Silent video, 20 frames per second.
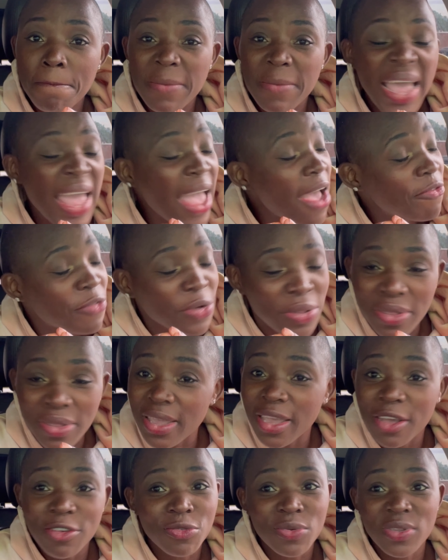
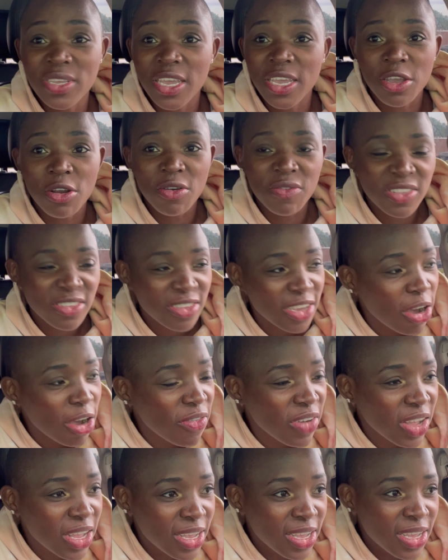Everything else will take care of itself.
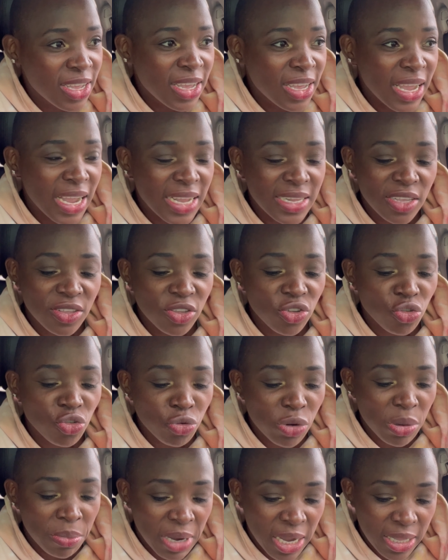And this is
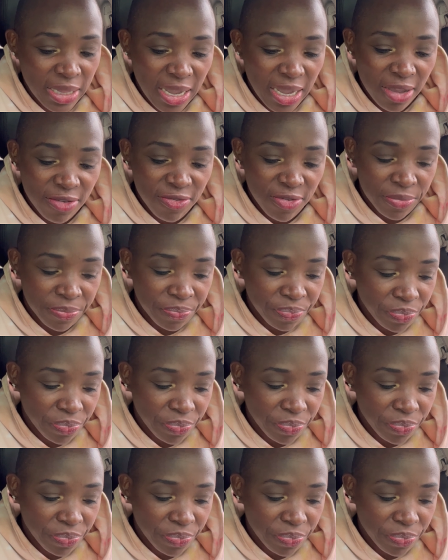true in my life.